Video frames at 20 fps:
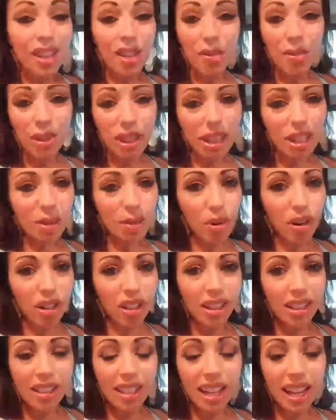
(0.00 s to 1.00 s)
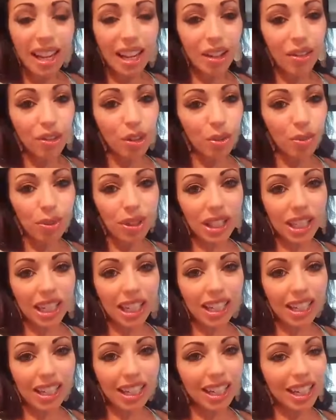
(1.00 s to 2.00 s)
And the biggest part is have your
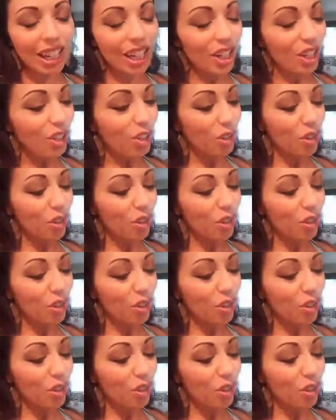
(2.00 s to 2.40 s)
plan.